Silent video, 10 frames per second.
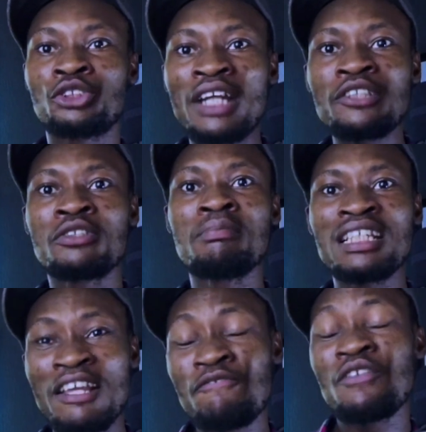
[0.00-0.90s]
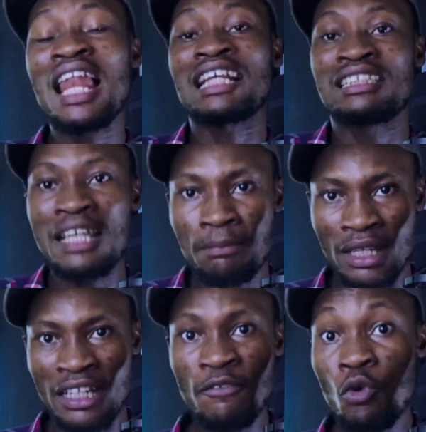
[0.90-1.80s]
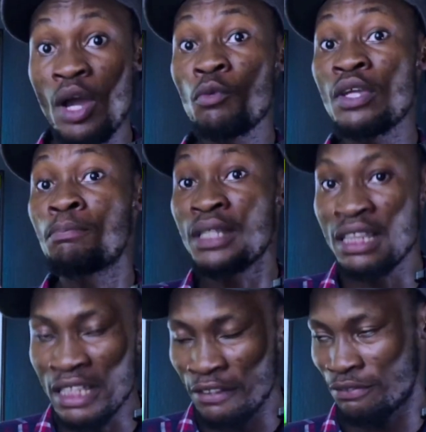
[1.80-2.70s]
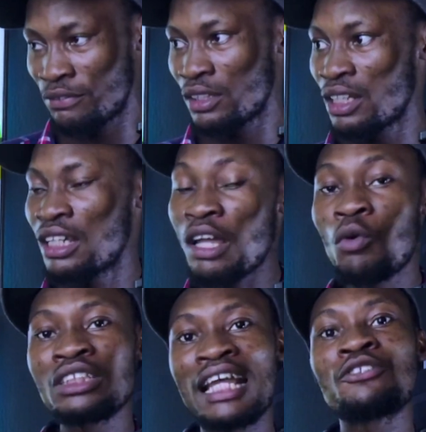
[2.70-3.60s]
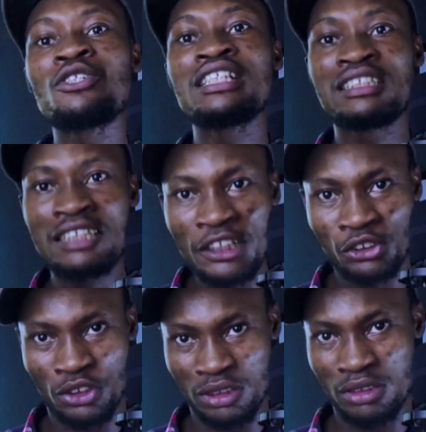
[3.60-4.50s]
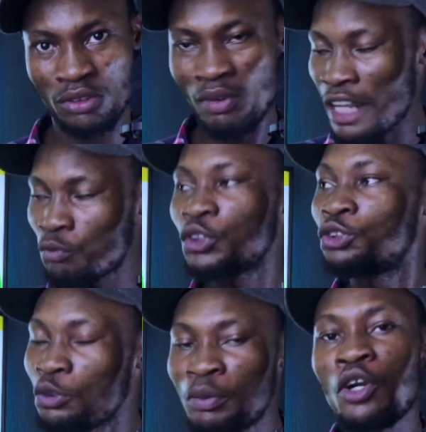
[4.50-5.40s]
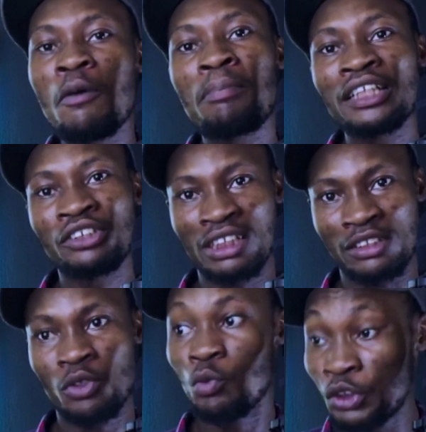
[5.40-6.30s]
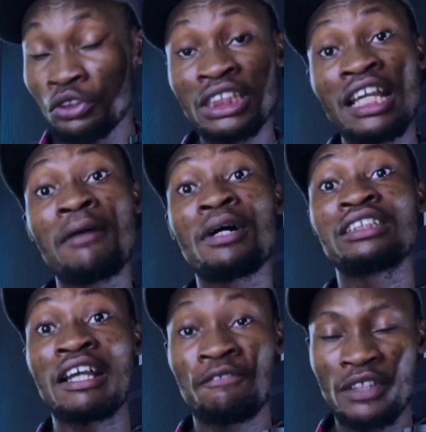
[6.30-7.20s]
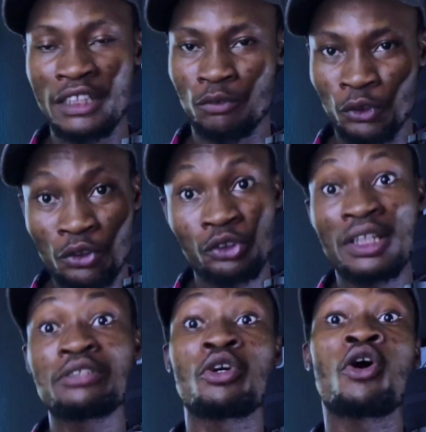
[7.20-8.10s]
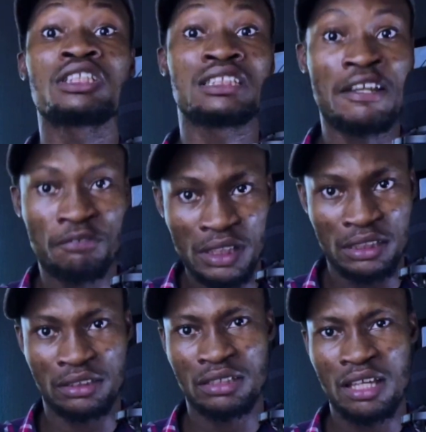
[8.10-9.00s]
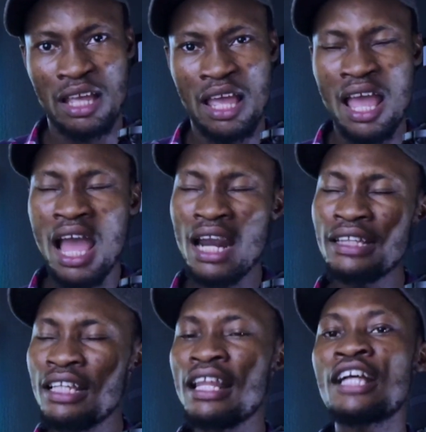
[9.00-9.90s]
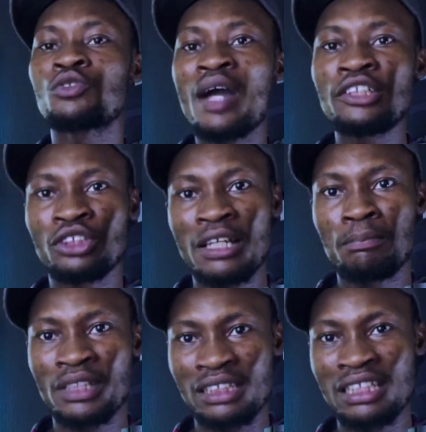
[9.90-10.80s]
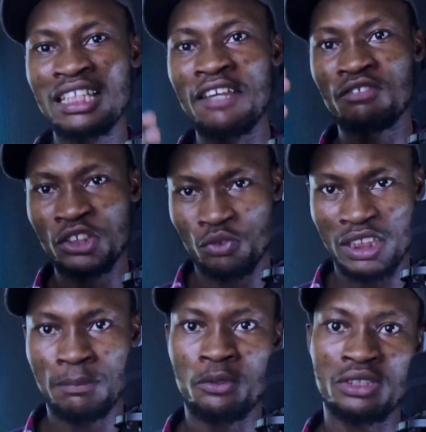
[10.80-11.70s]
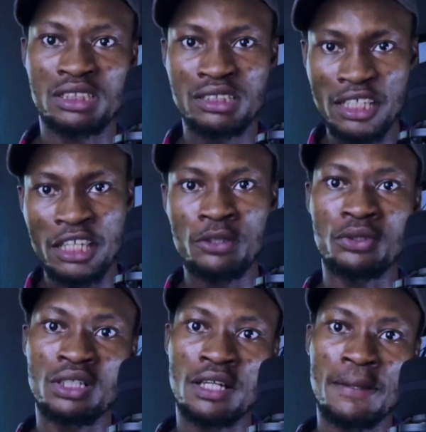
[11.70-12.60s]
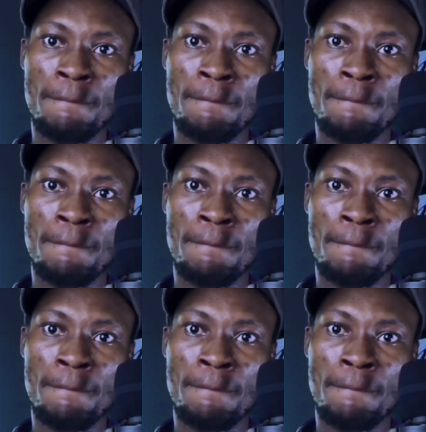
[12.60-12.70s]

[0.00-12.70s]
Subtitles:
trying to make them feel accepted, even when we believe that what they are doing is dangerous, right? We should be compassionate. We should care about their feelings. We shouldn't try to hurt their feelings. And I think that's why Jordan Peterson gave this response. Take a look.